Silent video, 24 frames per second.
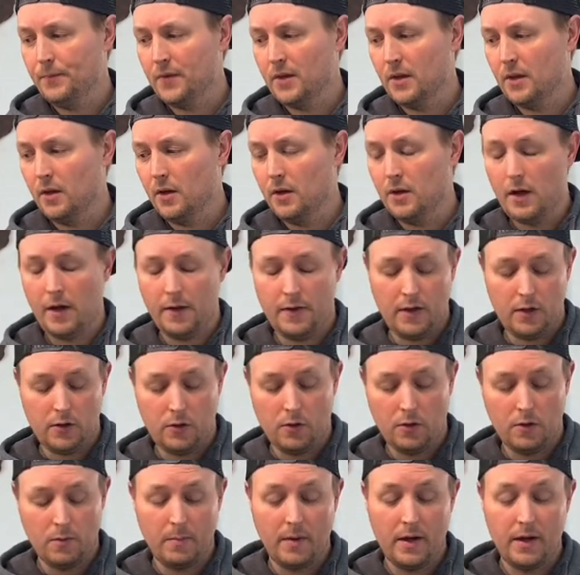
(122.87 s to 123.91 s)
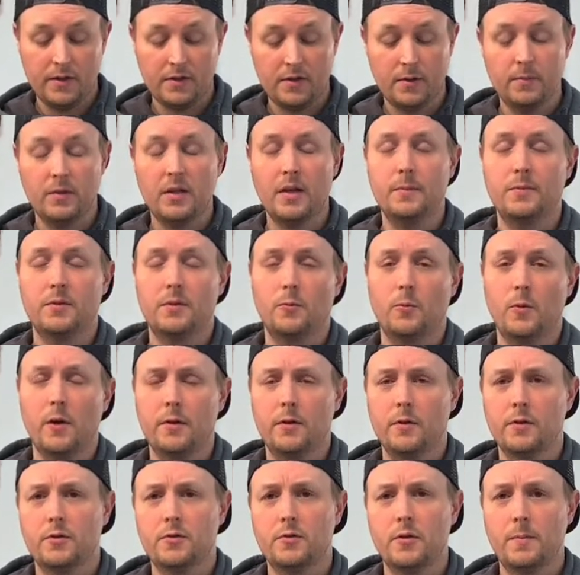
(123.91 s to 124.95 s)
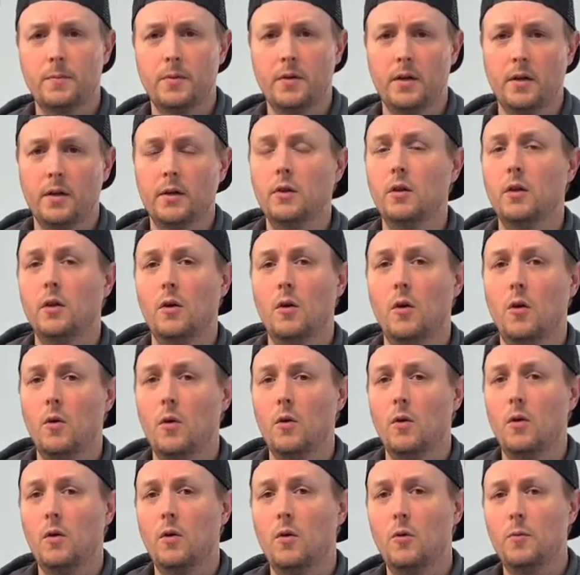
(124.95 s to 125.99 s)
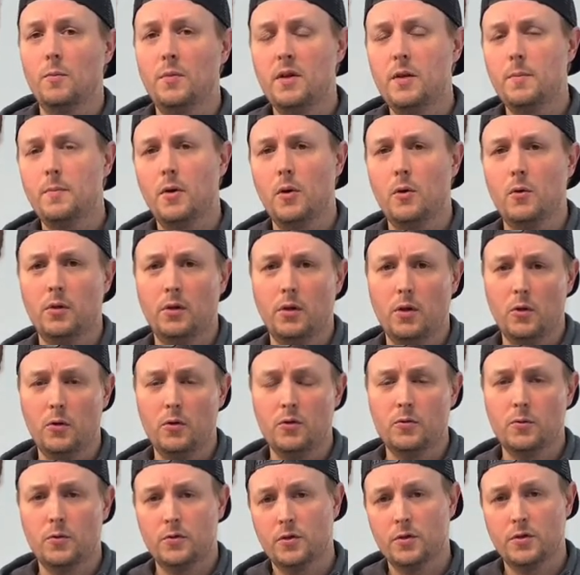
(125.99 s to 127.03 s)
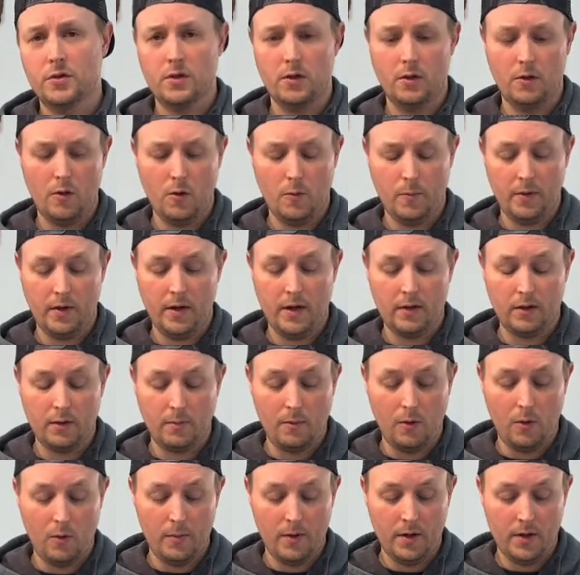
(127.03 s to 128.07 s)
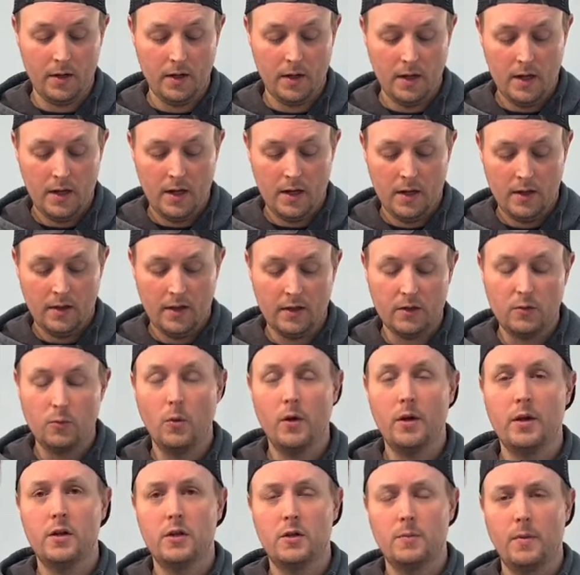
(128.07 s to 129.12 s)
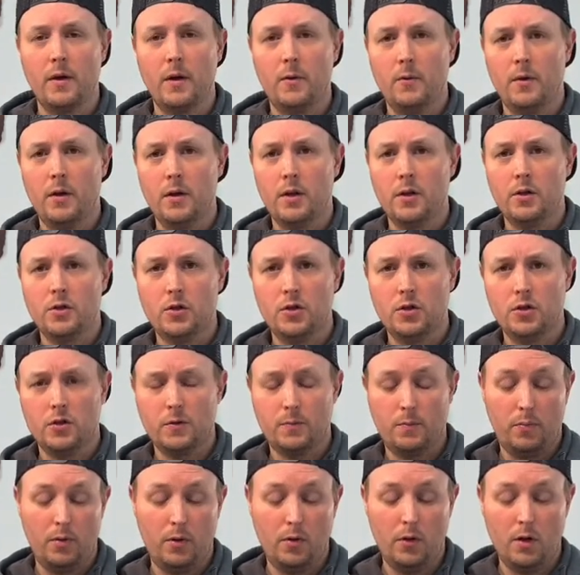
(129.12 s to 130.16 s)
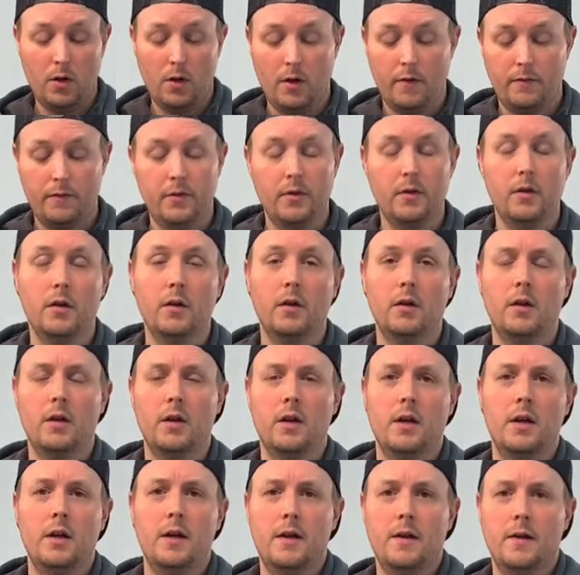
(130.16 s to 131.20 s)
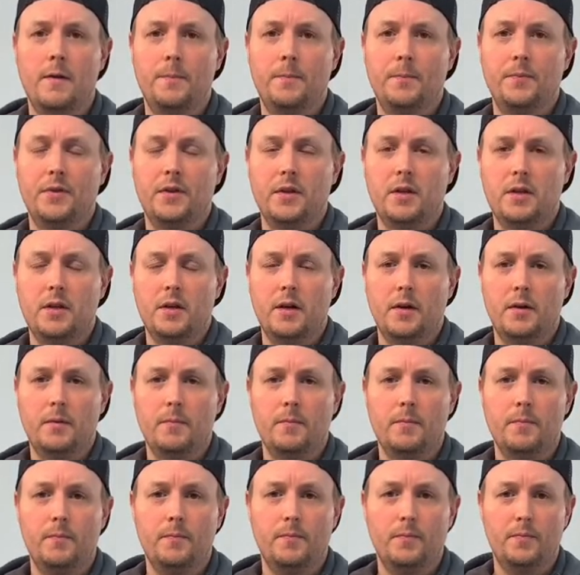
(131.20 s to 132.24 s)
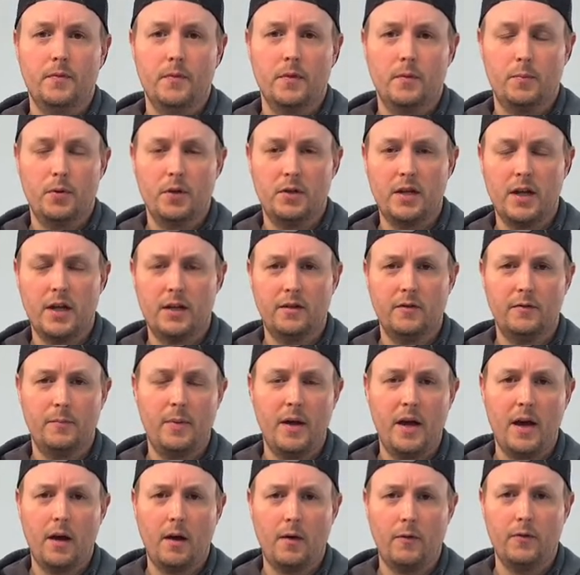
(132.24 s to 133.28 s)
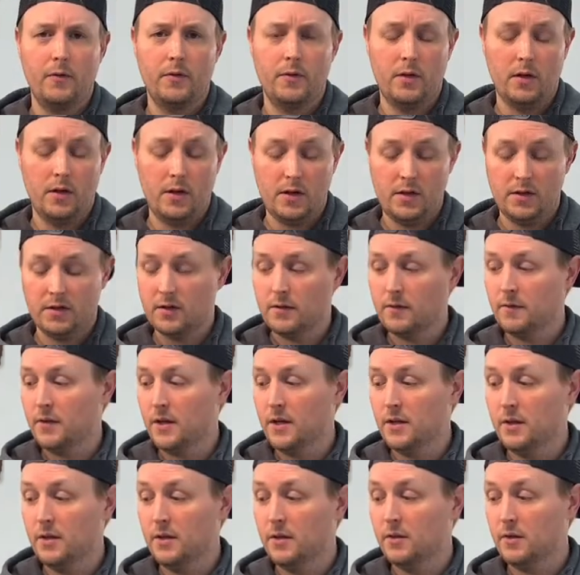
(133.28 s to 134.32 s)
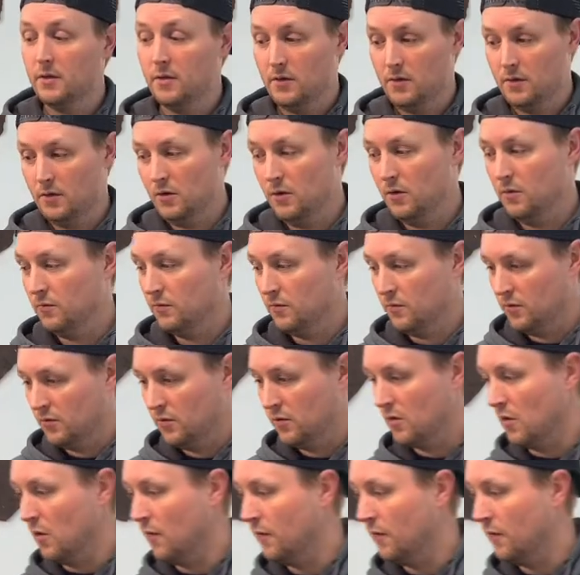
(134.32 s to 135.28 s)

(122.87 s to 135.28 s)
Uh, I think you can buy some types of weather stripping at Home Depot and Lowe's, which are still open at the moment. That's one inch by one inch. You just pull off the, the um, protective back for the adhesive and you know go